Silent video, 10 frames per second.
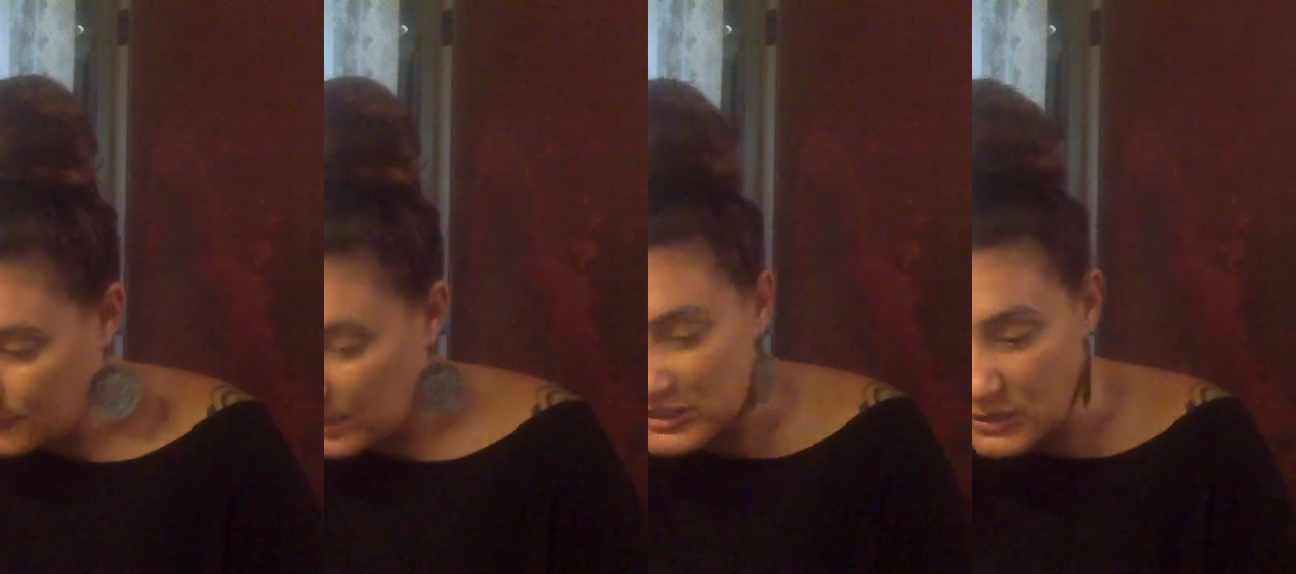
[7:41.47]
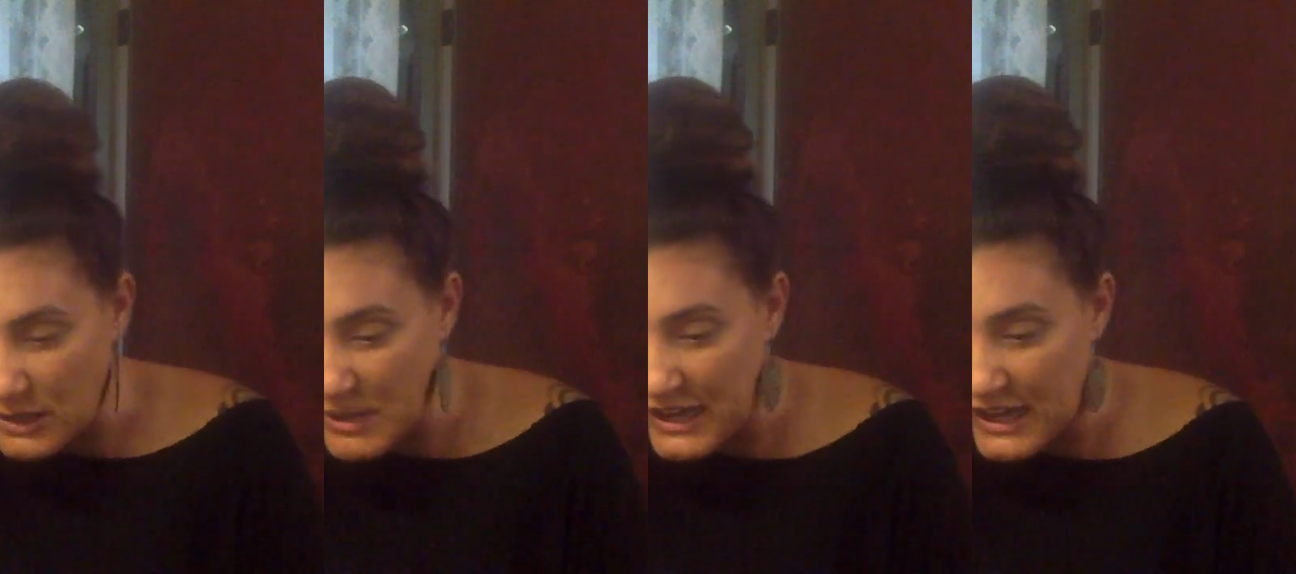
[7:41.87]
That's what
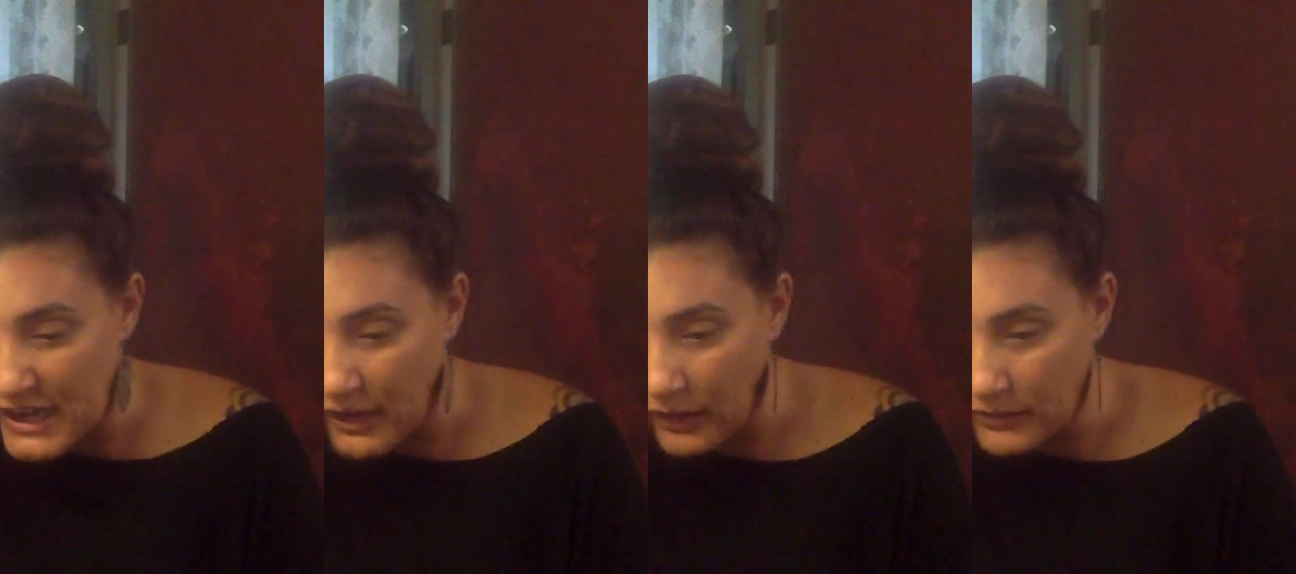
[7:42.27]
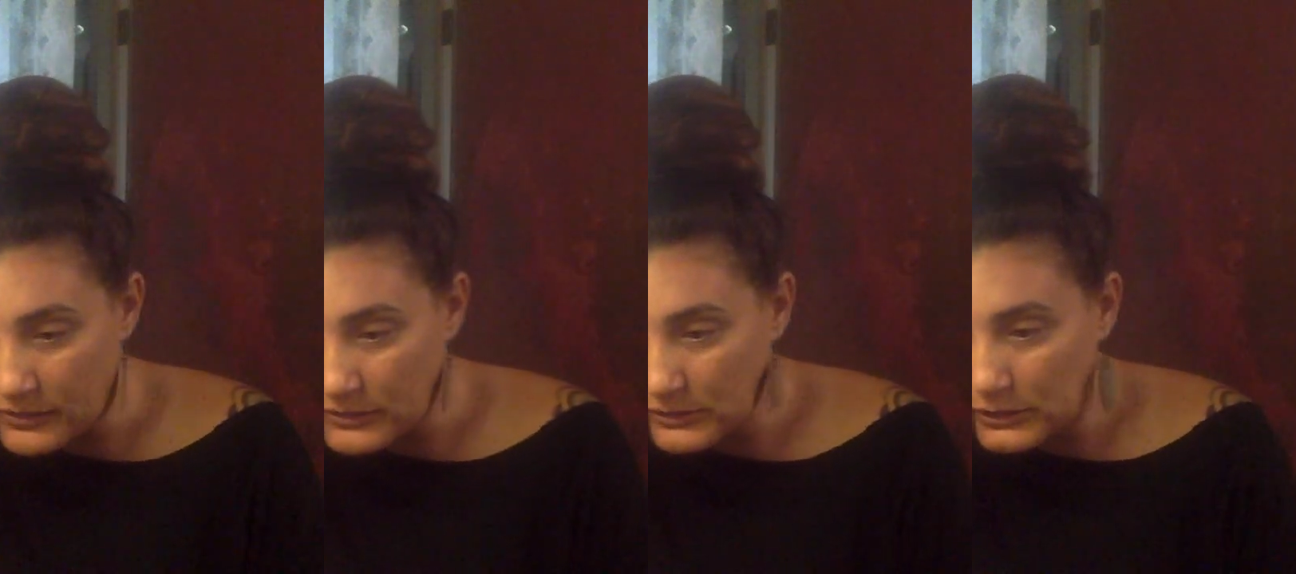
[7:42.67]
I'm getting here.
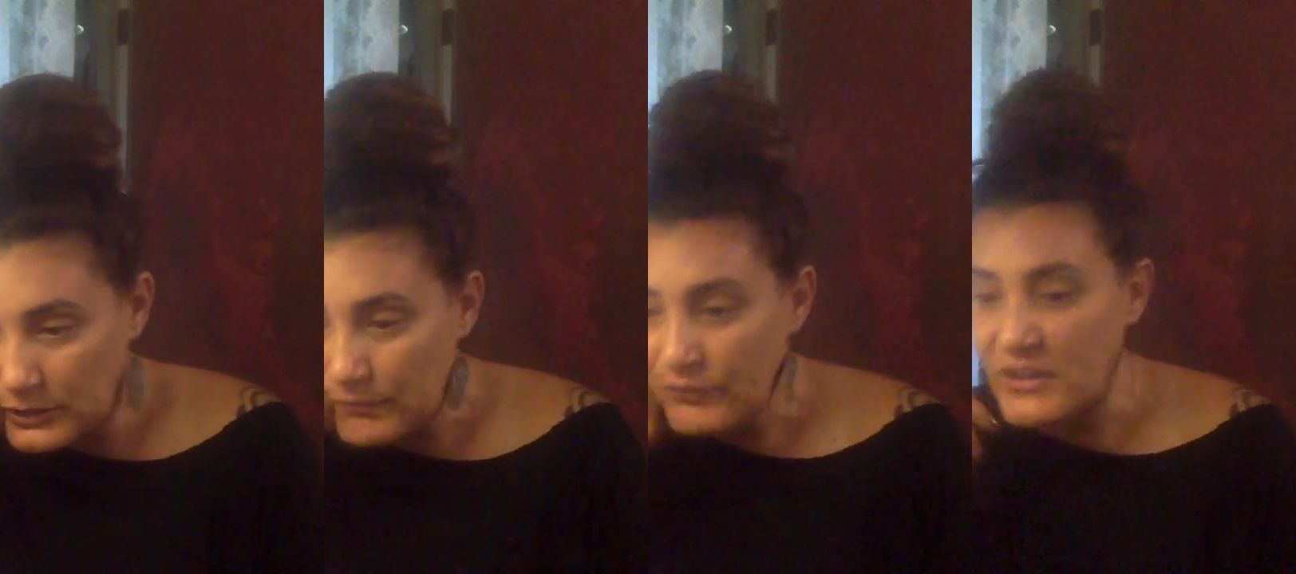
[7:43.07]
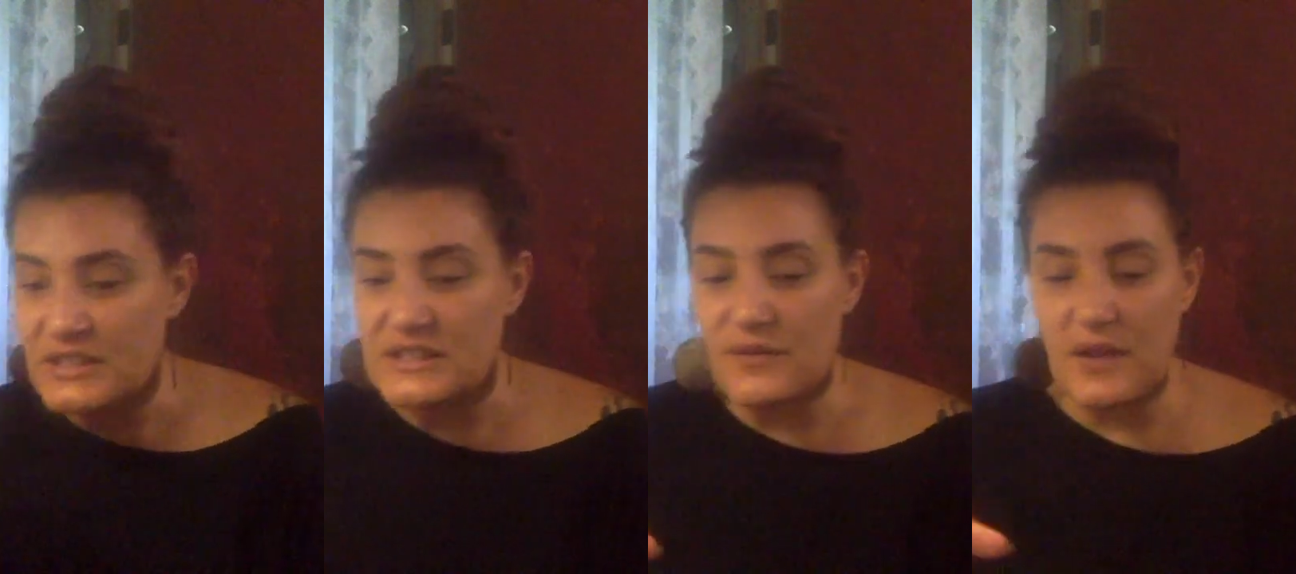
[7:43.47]
This
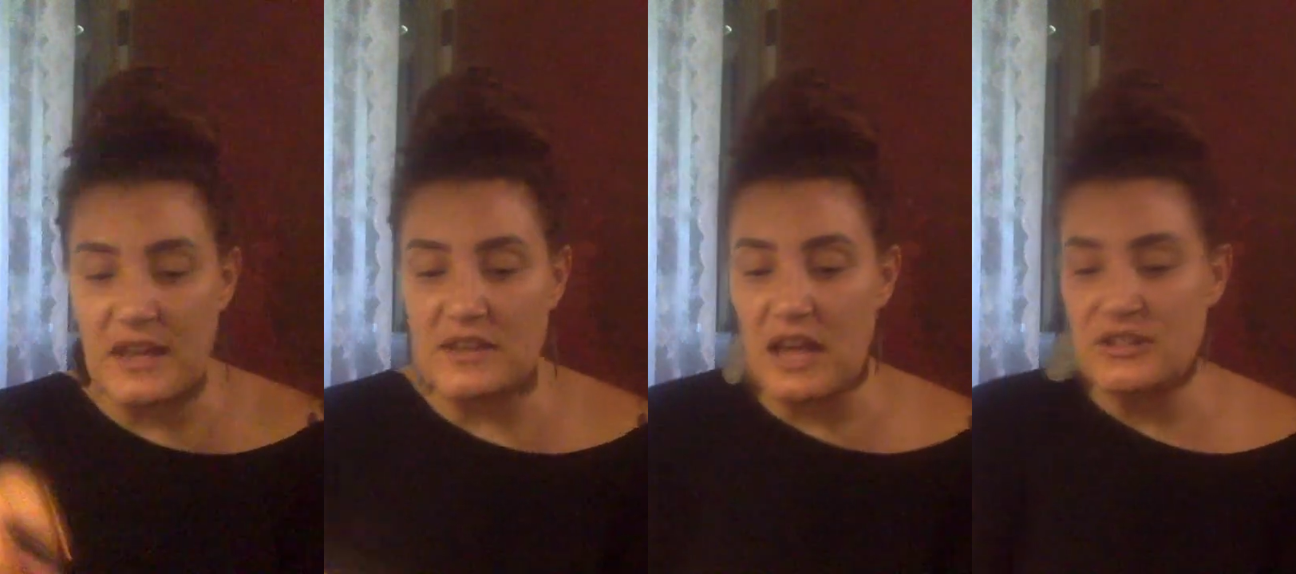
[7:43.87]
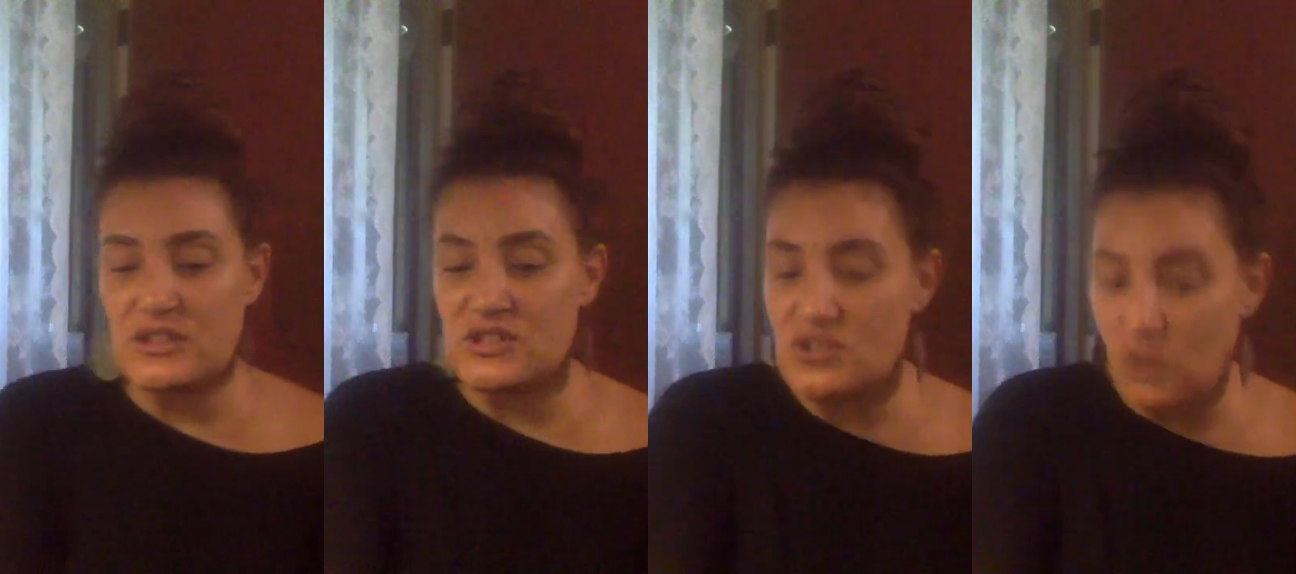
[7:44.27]
is a
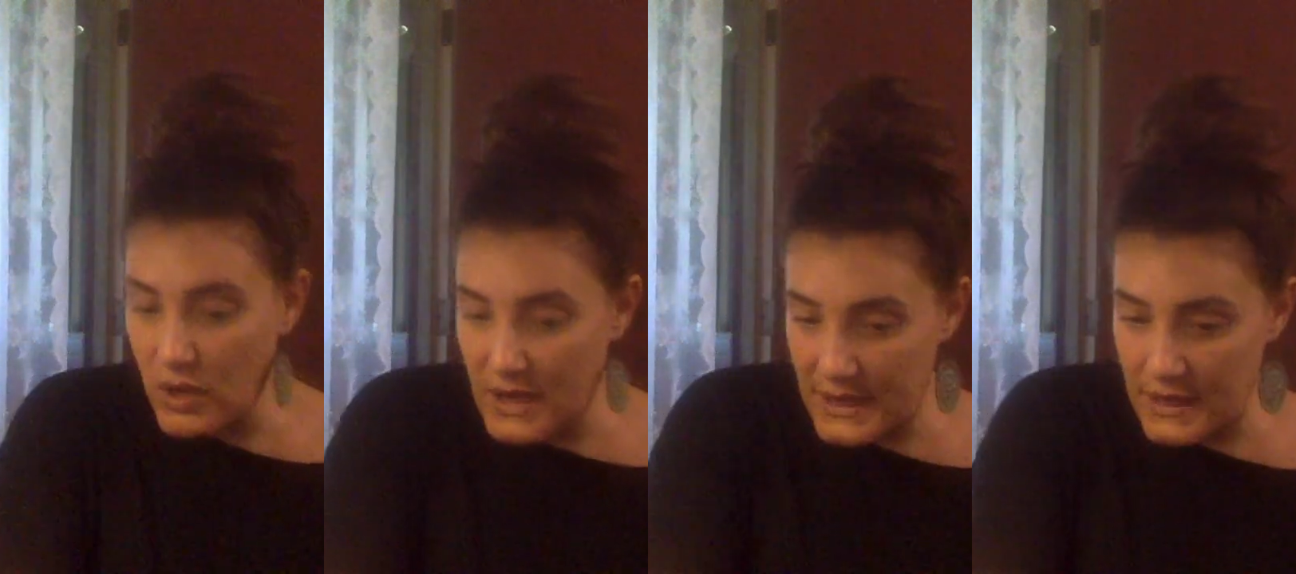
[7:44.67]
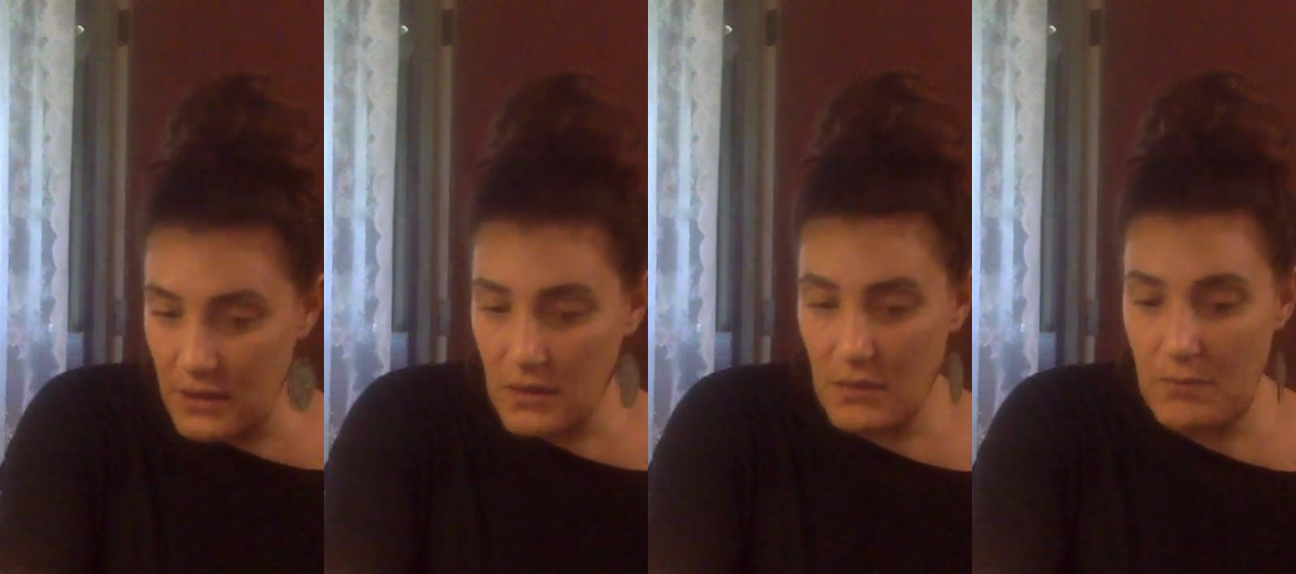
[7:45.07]
distorted